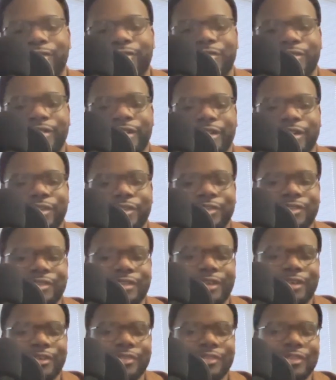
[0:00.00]
creators.
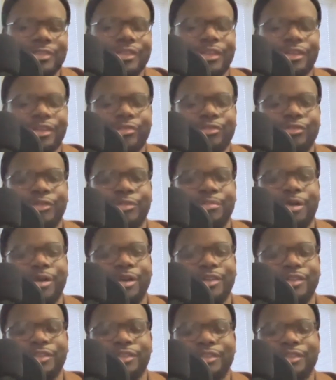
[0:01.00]
Kelsey, thank you so much.